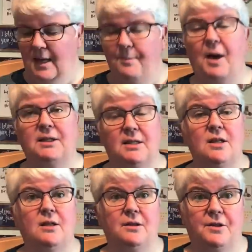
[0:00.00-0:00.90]
But
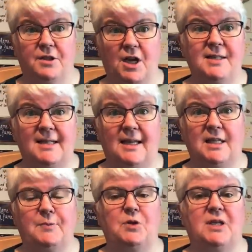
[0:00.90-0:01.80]
the downside, I
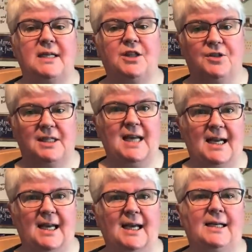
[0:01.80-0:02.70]
suppose, is there's a
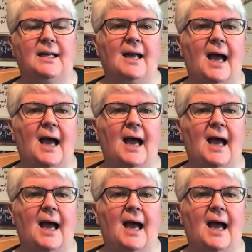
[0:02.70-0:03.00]
deadline.